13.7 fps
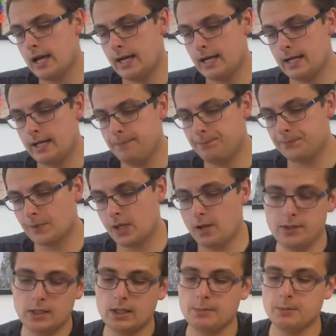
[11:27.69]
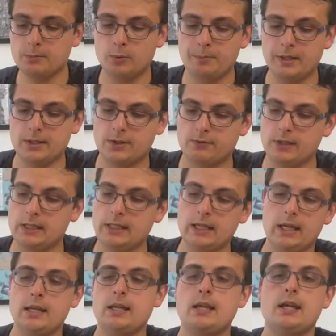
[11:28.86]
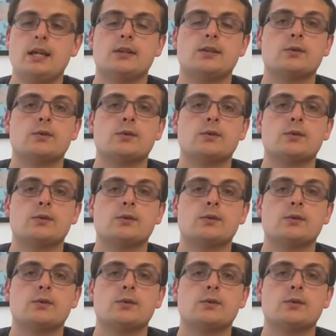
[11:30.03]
Only a couple more bits really in here.